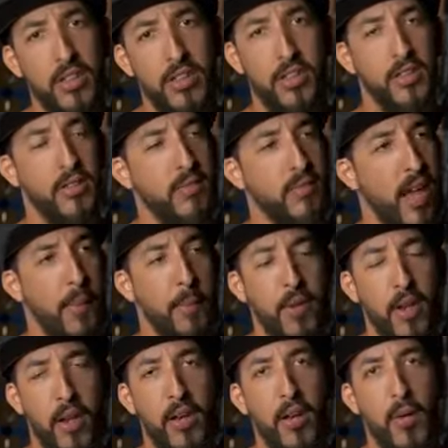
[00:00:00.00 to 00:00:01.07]
It just
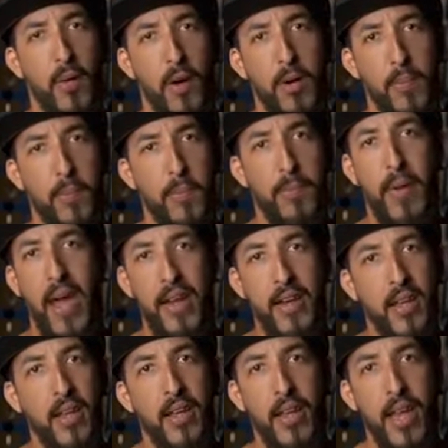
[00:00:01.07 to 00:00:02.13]
happened out of nowhere, bad
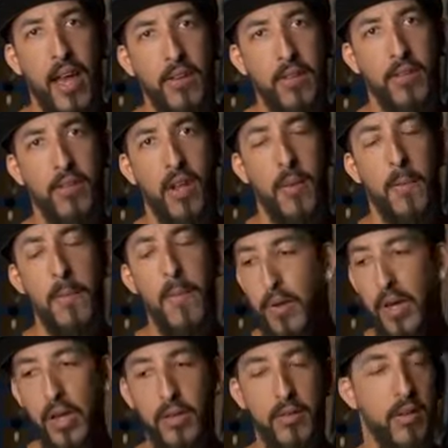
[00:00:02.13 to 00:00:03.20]
tank of gas or something,
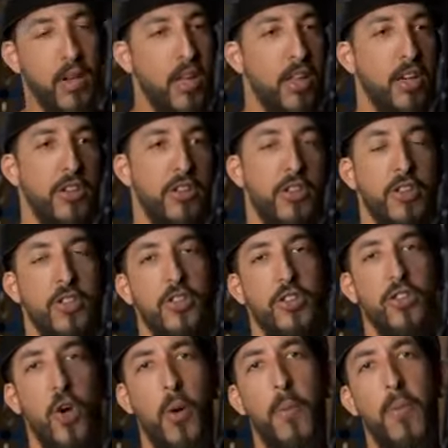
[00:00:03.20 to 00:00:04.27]
but there's just
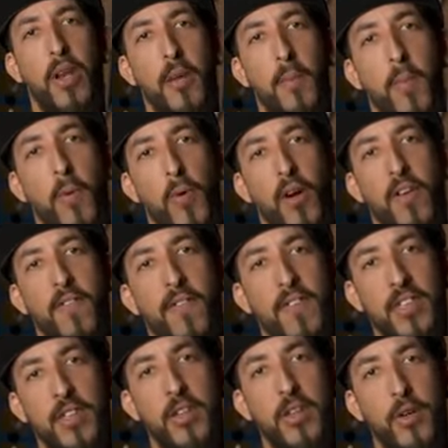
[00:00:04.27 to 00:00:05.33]
so many more
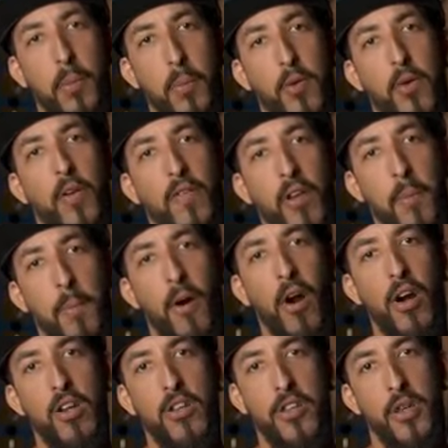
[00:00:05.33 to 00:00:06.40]
physical moving
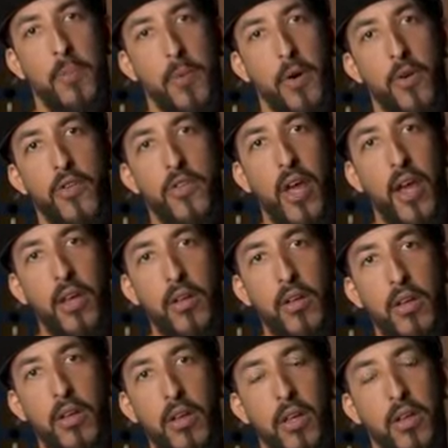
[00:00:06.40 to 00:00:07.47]
parts in the
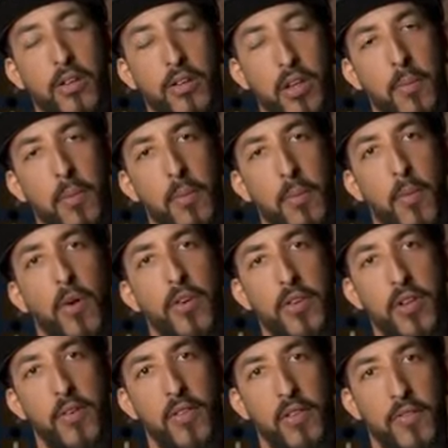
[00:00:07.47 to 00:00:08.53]
motorcycle, there's going to be more
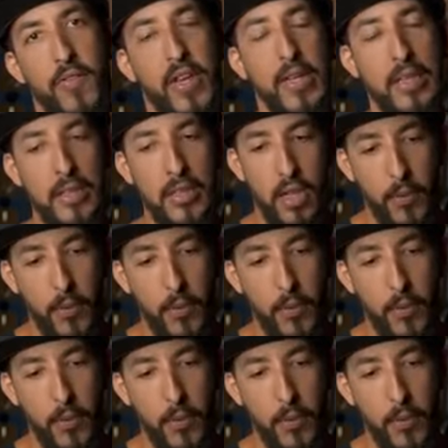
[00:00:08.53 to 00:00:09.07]
stuff to fix.